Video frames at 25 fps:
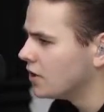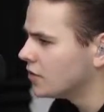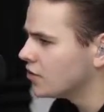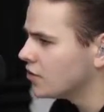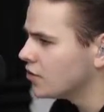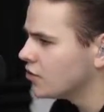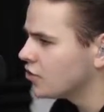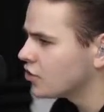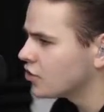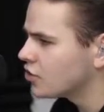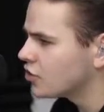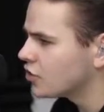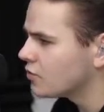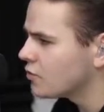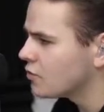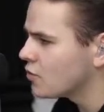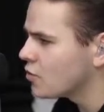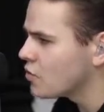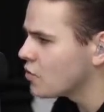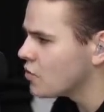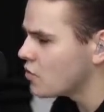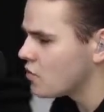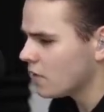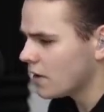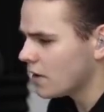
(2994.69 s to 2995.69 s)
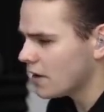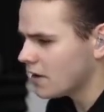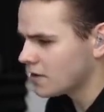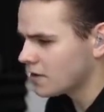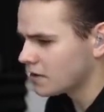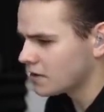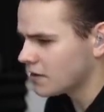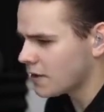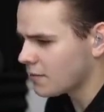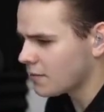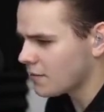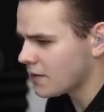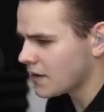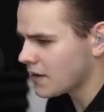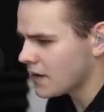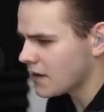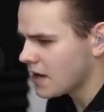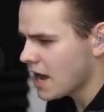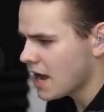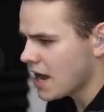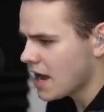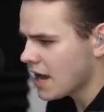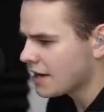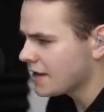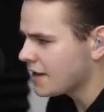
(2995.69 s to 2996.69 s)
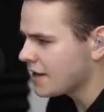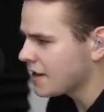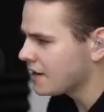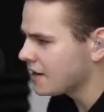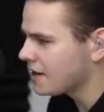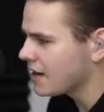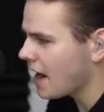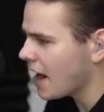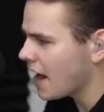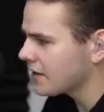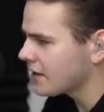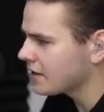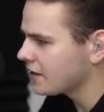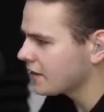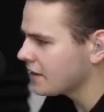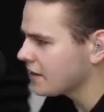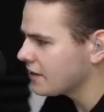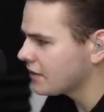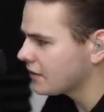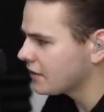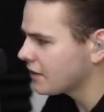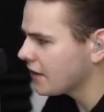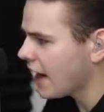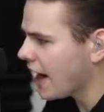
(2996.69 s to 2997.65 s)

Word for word: too smoothly so that we nicely